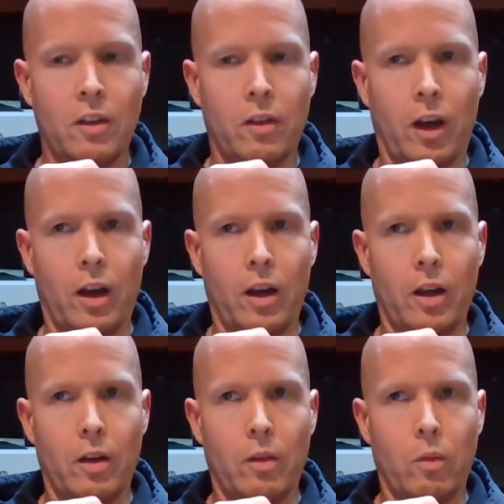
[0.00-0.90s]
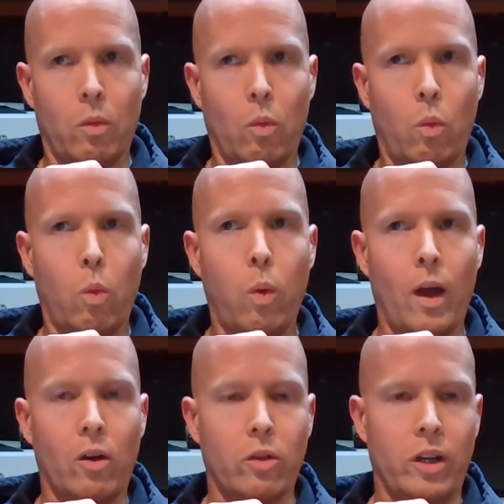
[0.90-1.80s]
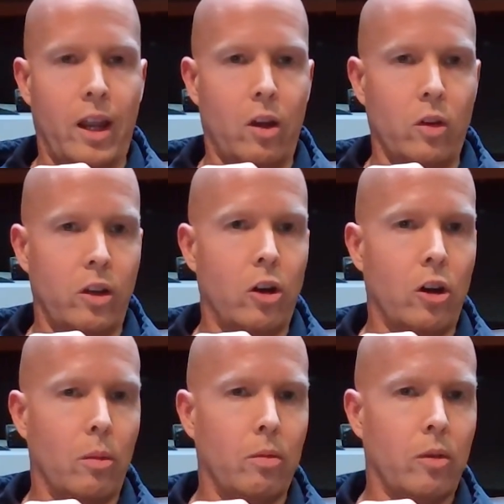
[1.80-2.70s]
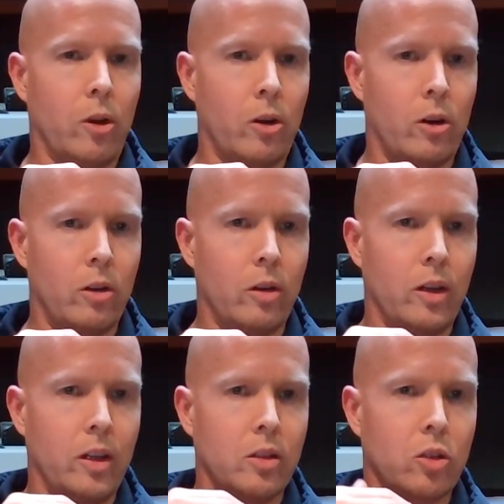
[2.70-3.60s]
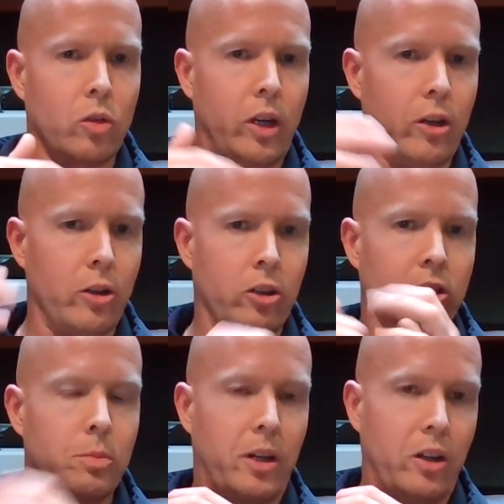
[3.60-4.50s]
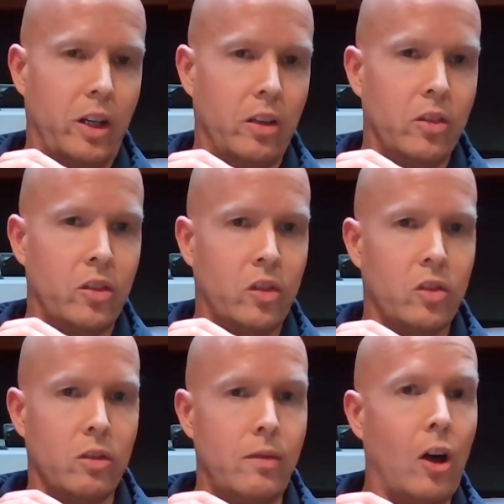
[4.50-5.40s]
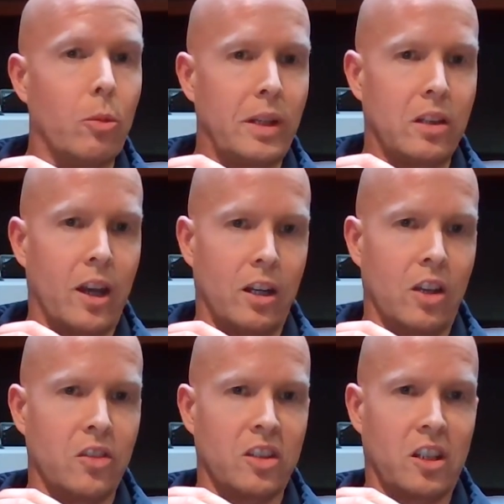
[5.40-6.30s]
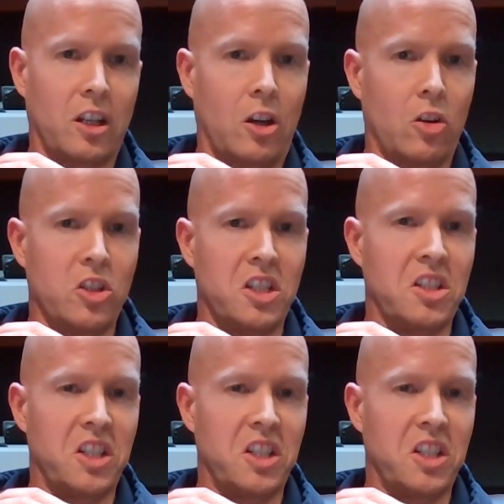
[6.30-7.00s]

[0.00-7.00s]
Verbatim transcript: uh, well renowned in her her career and her experience developing diagnostic technology.